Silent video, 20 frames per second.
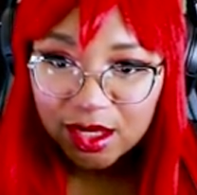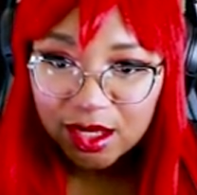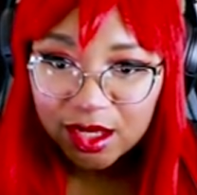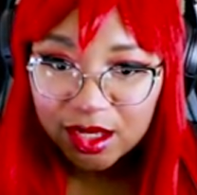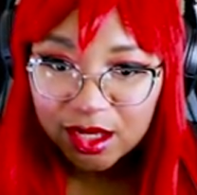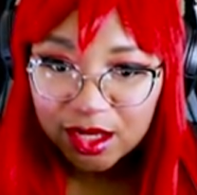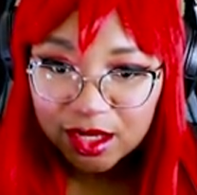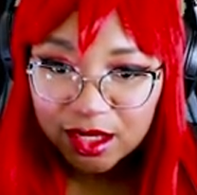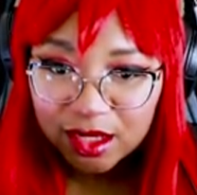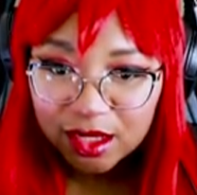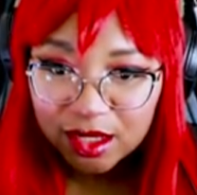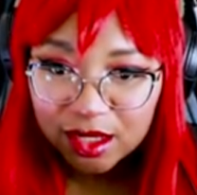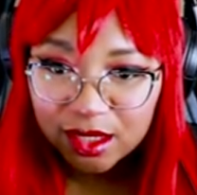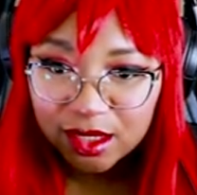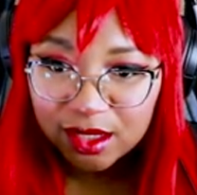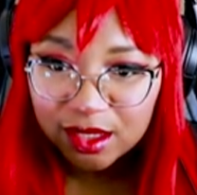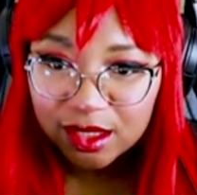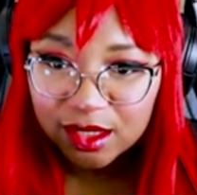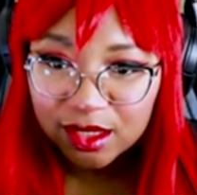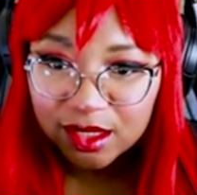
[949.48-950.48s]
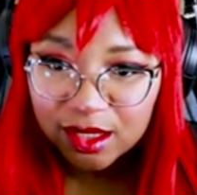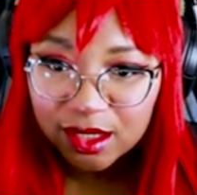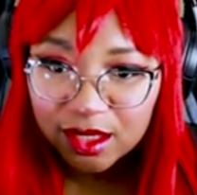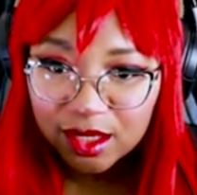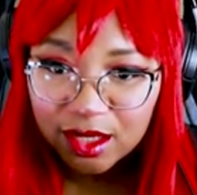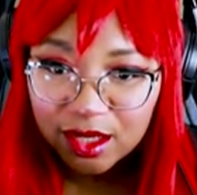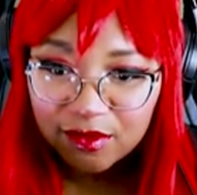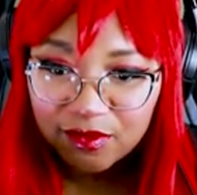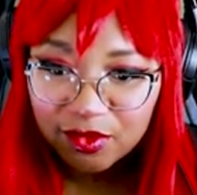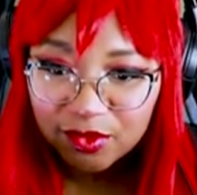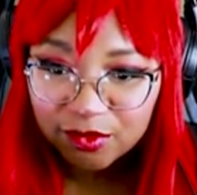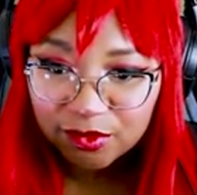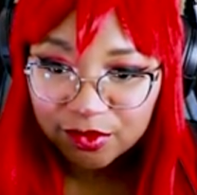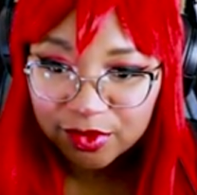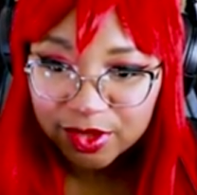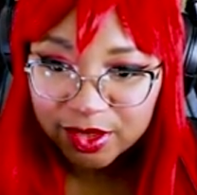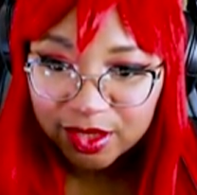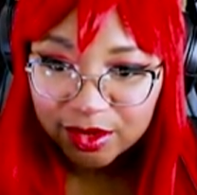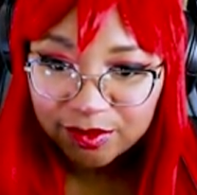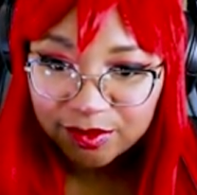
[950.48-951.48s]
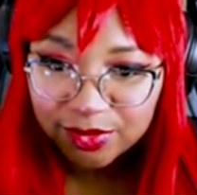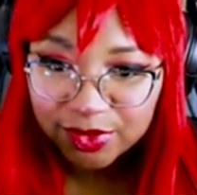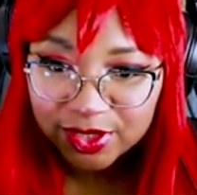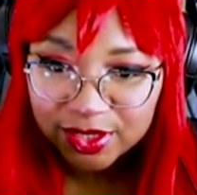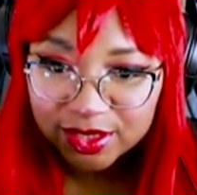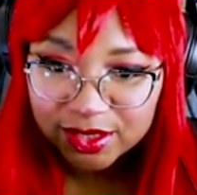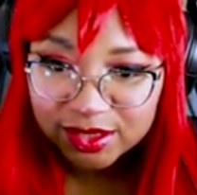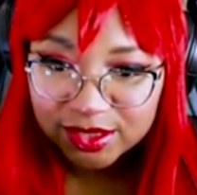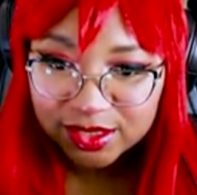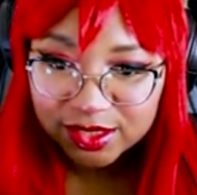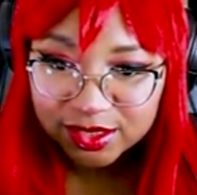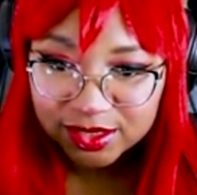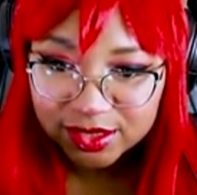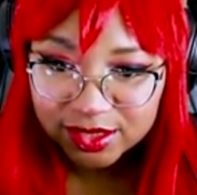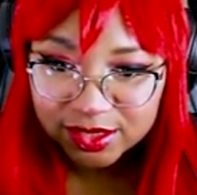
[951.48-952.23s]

I haven't really been to